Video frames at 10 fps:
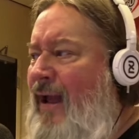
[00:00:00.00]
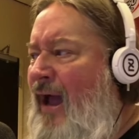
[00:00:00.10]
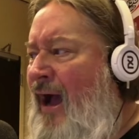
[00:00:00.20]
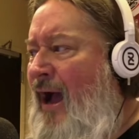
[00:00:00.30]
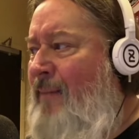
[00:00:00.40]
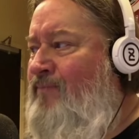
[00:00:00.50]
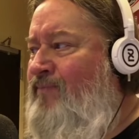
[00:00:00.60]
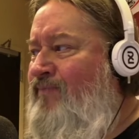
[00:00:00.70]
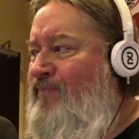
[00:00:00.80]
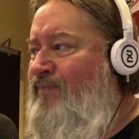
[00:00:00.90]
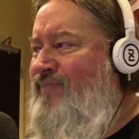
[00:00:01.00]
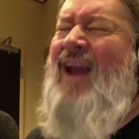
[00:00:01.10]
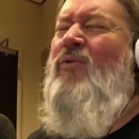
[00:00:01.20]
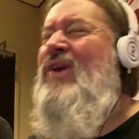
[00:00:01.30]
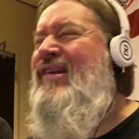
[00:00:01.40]
That's not
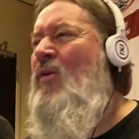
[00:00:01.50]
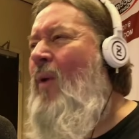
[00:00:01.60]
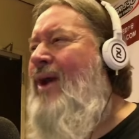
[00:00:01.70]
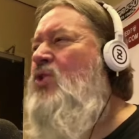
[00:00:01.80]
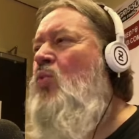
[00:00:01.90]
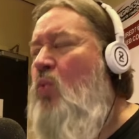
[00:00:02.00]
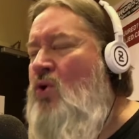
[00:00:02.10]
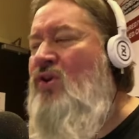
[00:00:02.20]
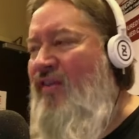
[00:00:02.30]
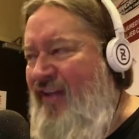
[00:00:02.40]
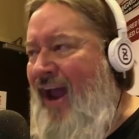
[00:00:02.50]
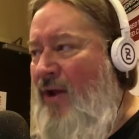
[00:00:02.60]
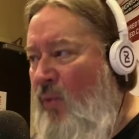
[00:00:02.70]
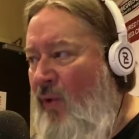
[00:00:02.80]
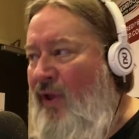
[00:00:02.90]
a reason why you wouldn't
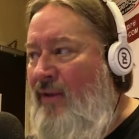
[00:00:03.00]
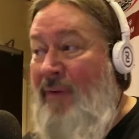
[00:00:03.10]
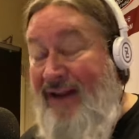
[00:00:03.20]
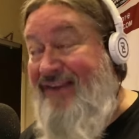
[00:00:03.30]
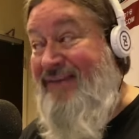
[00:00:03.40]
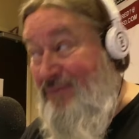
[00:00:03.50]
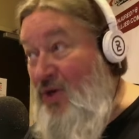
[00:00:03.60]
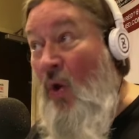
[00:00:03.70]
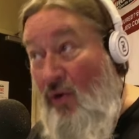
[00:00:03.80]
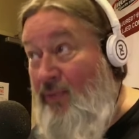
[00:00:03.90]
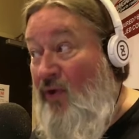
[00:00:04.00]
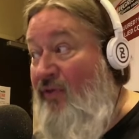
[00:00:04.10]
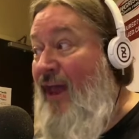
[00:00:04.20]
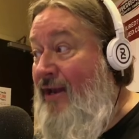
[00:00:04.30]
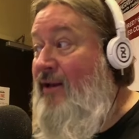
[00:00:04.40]
sign Williams, but it's notable
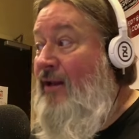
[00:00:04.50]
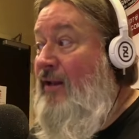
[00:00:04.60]
that